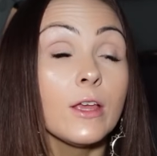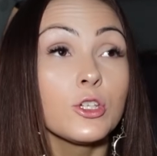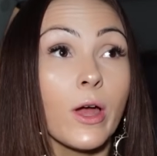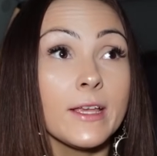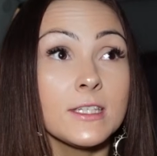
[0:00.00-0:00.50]

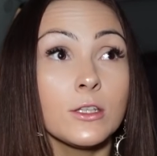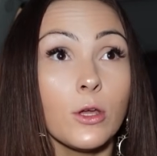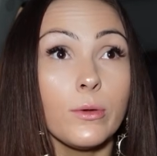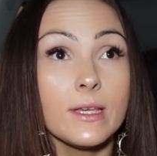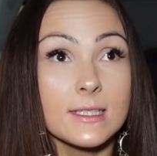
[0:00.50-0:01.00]
try to
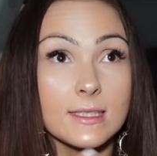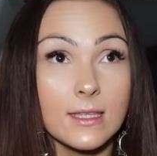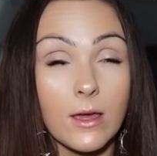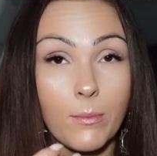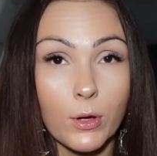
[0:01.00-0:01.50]
notice
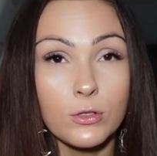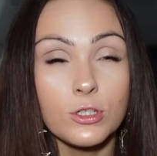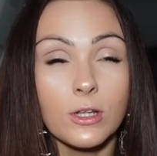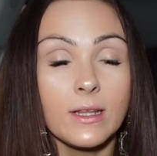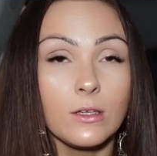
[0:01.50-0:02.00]
the
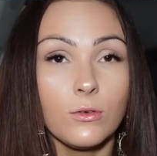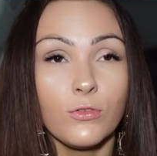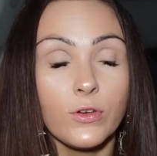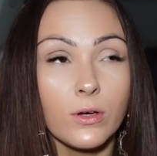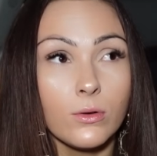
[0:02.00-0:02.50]
emotion that you
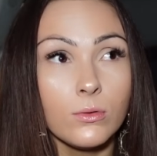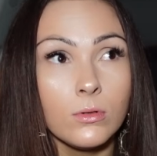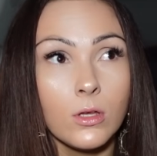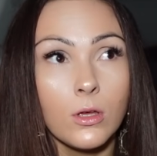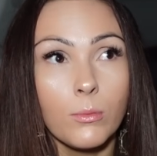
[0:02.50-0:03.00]
feel
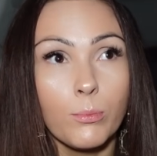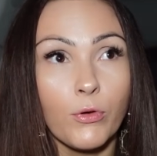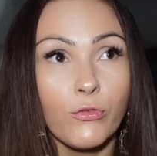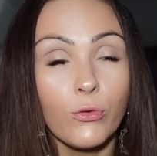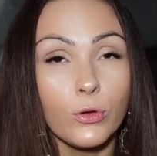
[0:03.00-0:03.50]

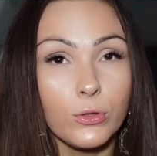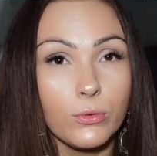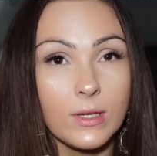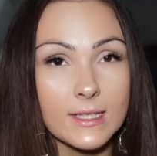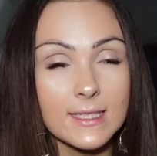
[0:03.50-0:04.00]
before you
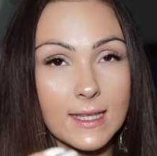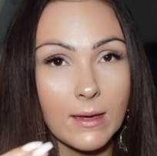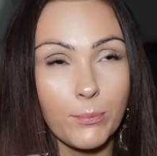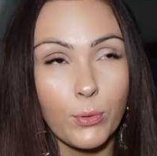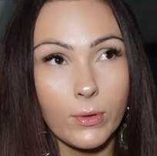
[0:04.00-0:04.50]
get to
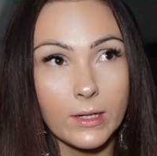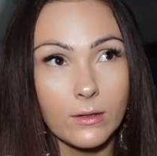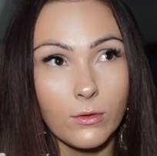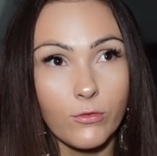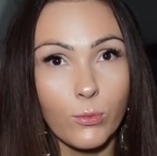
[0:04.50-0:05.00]
that point
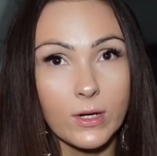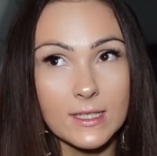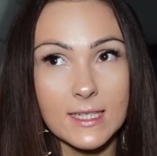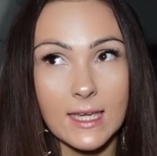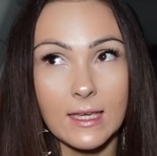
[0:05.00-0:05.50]
of wanting
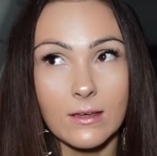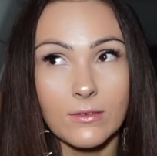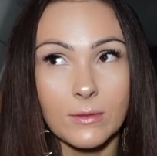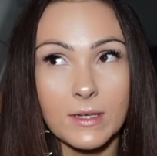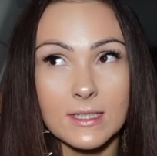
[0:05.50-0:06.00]
to eat,
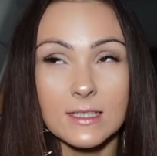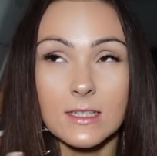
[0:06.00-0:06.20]
if that makes sense.